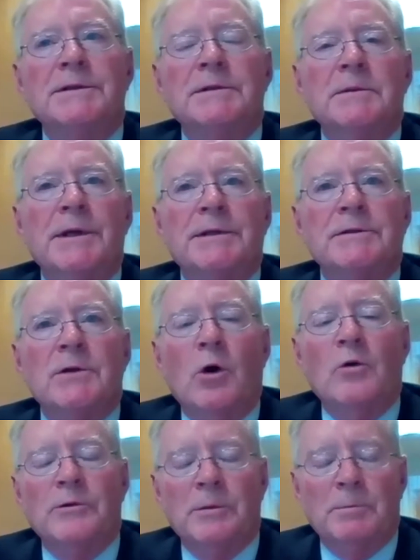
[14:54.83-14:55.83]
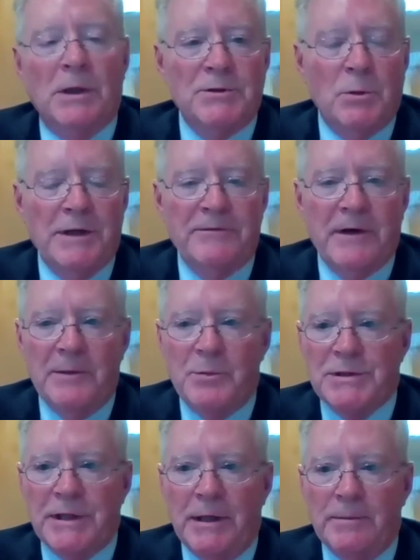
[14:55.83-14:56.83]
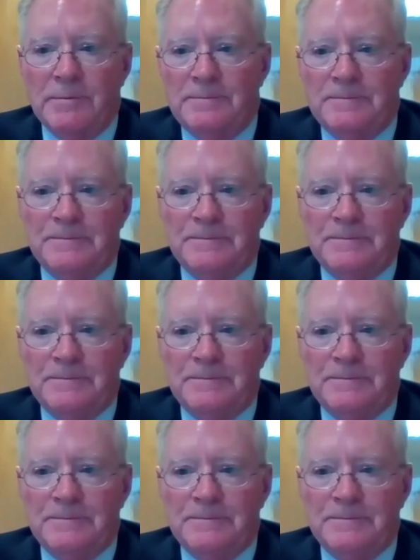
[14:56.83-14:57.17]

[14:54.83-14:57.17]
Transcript: it's over about 25%.